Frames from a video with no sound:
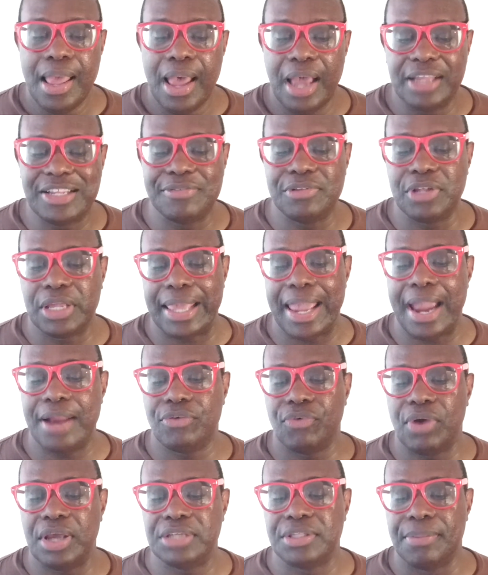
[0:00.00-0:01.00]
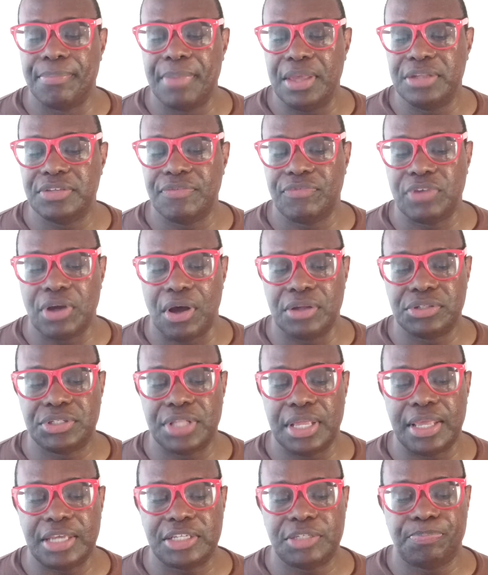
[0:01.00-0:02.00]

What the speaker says: attempted to characterize the millions of dollars they